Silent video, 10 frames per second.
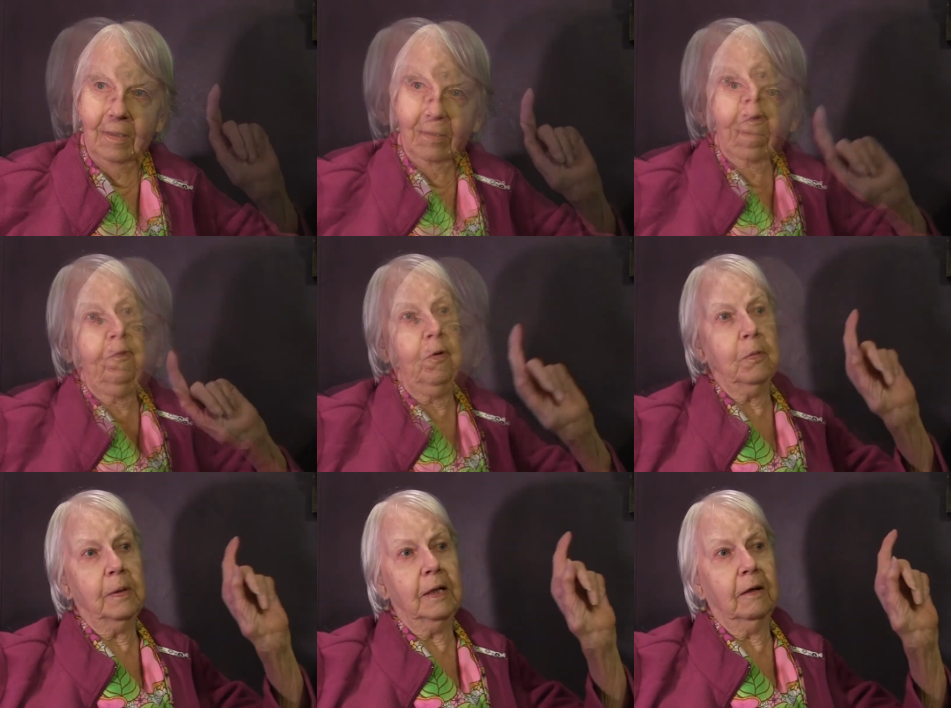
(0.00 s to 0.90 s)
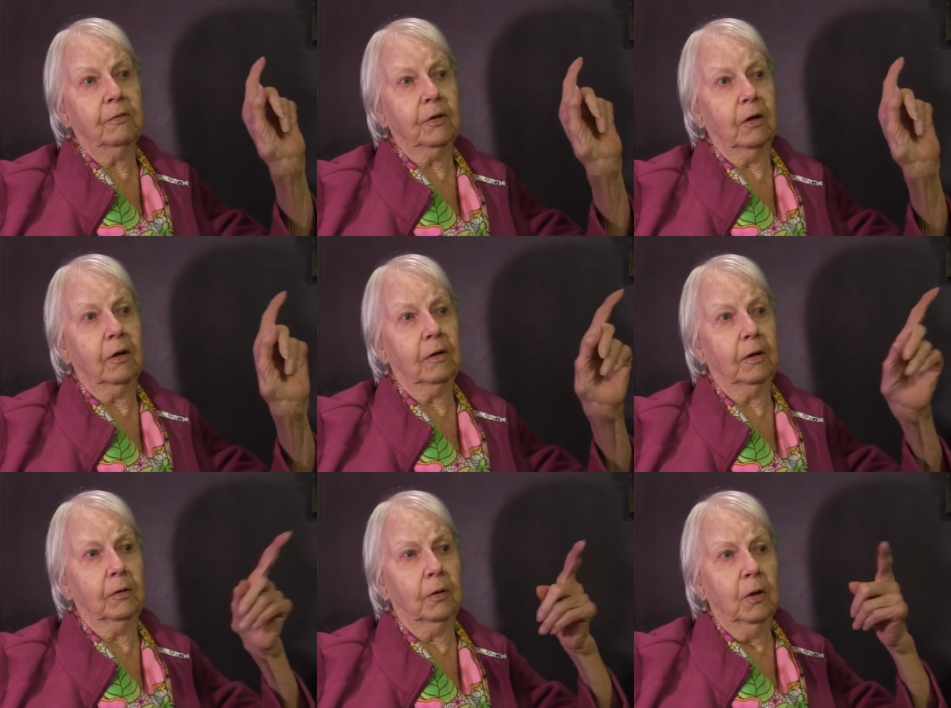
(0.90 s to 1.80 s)
Before we left to
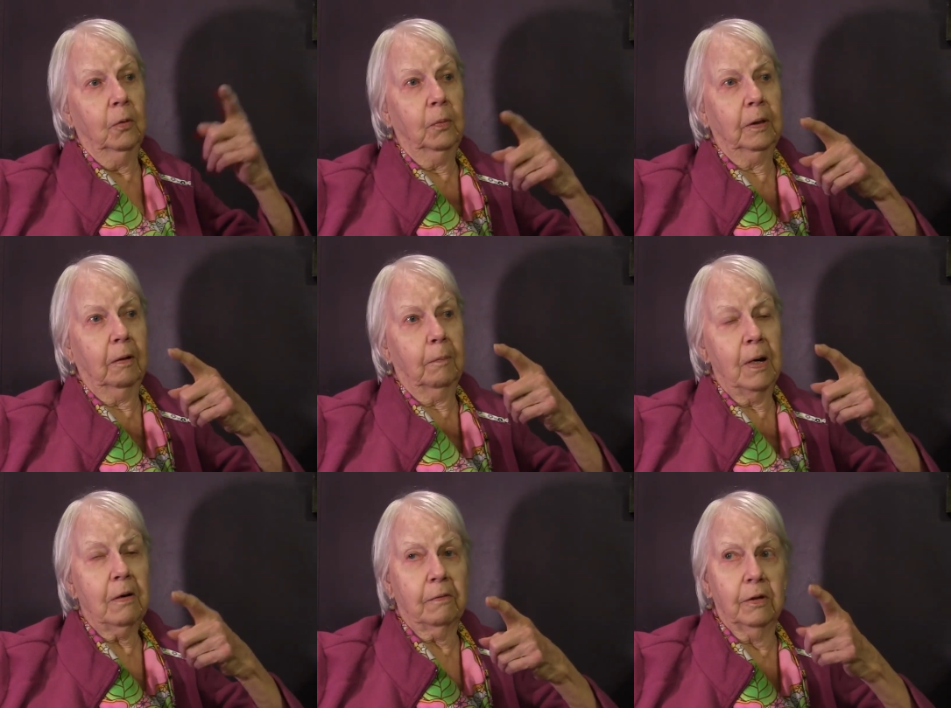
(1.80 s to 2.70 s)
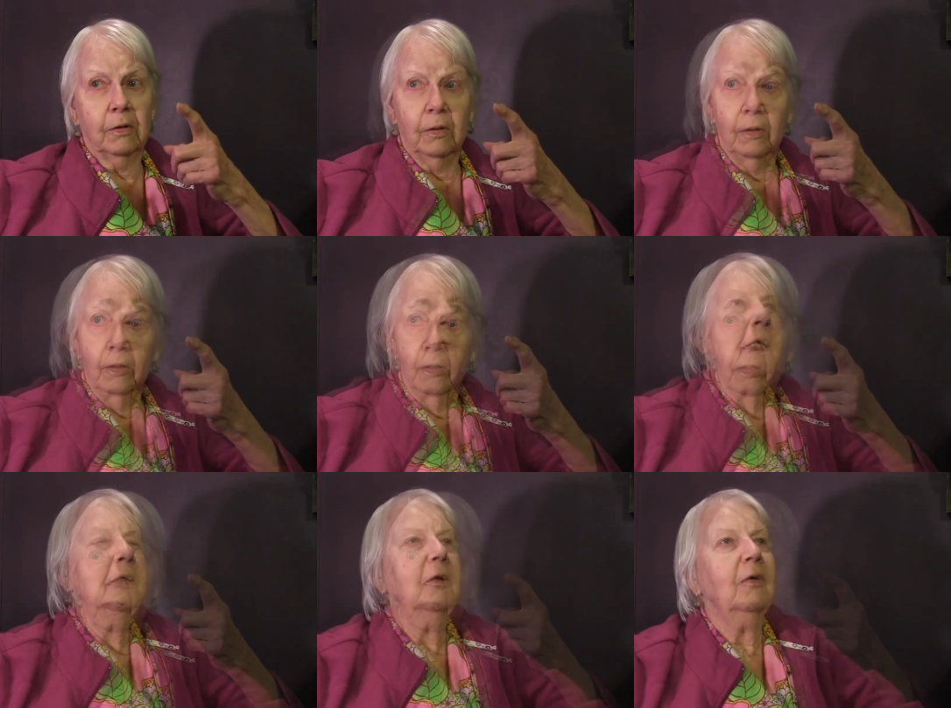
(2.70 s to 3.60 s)
Ireland, we got married. We
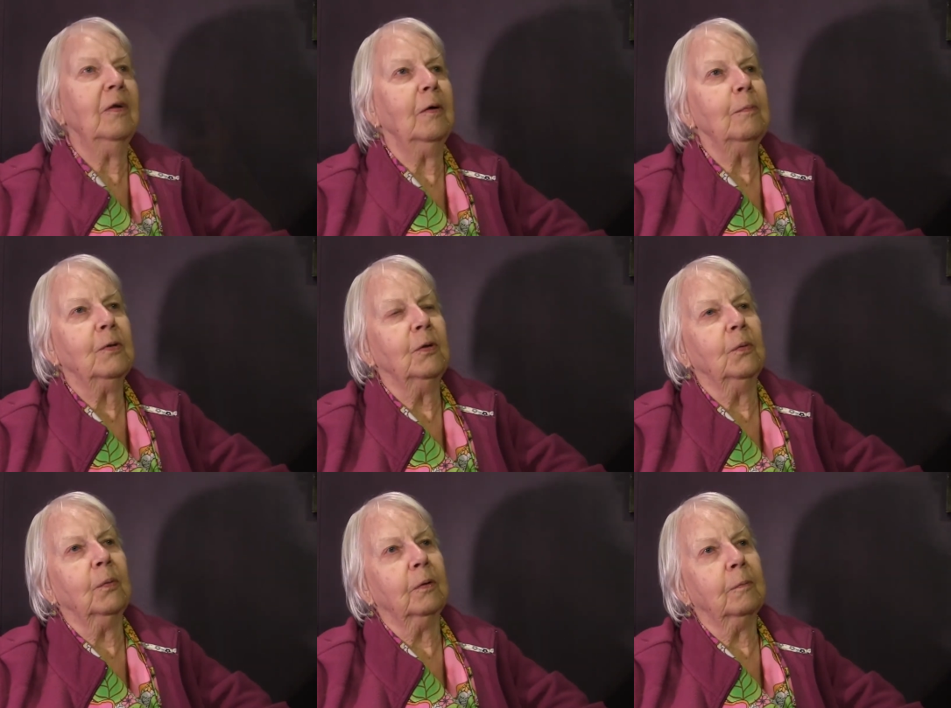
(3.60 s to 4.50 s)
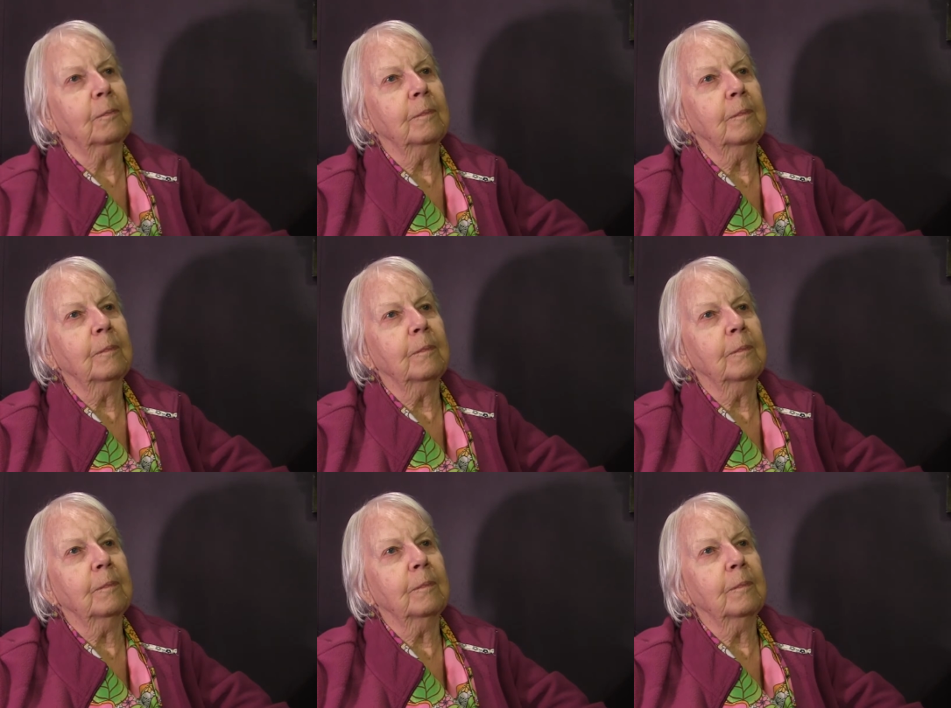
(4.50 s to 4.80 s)
had gone up to